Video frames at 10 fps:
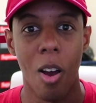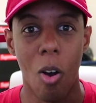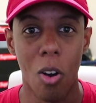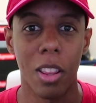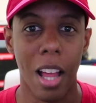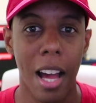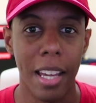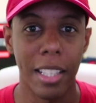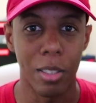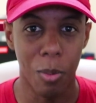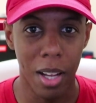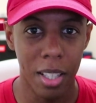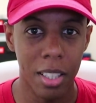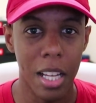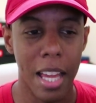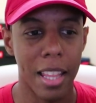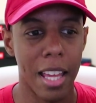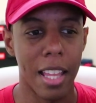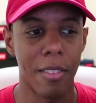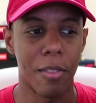online as well and
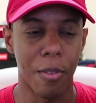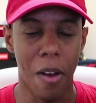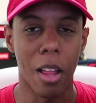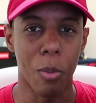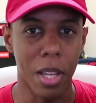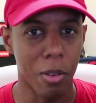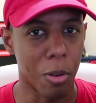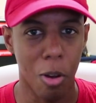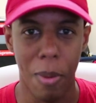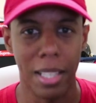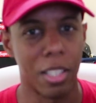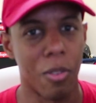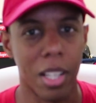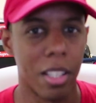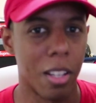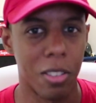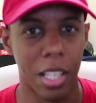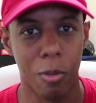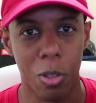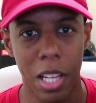then the following week it will go back to the regular
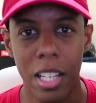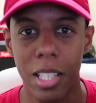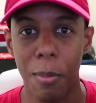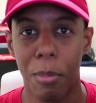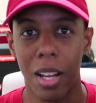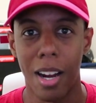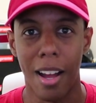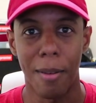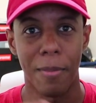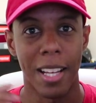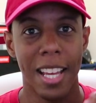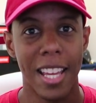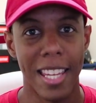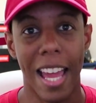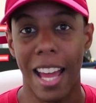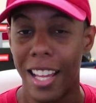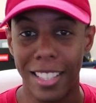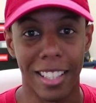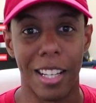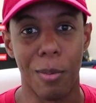Thursday rotation but um, yeah,
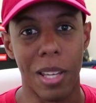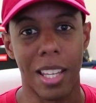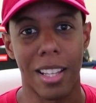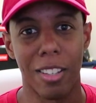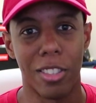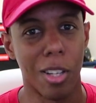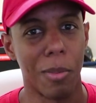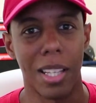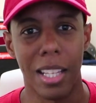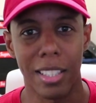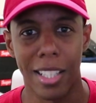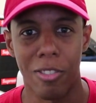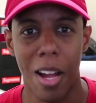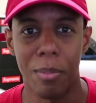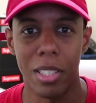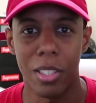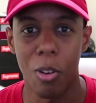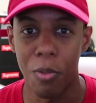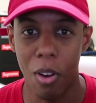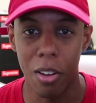it's a little week. There's so many things that dropped it
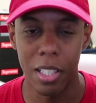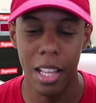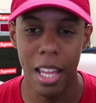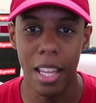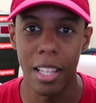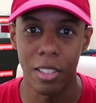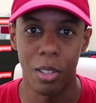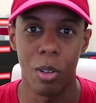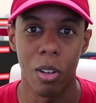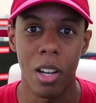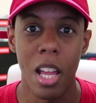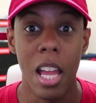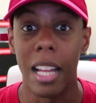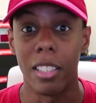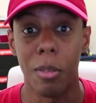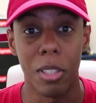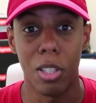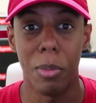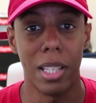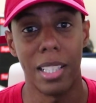so far today in store and there's going to be
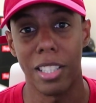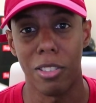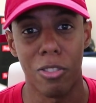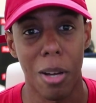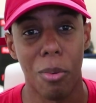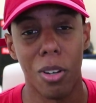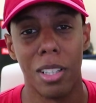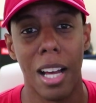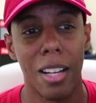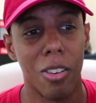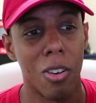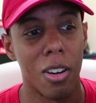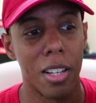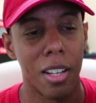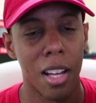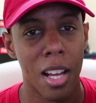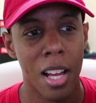so many things that's going to drop online on